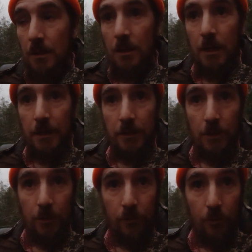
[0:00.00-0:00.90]
at a
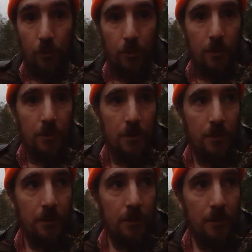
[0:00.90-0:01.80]
young doe.
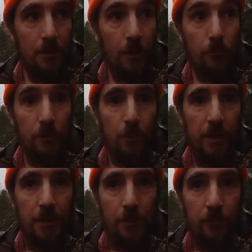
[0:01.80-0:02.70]
I really
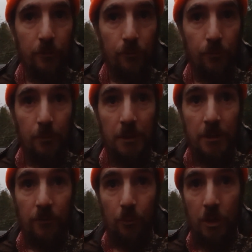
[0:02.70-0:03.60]
waited. I was here for
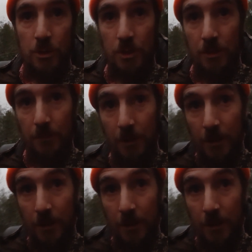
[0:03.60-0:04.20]
minutes watching them,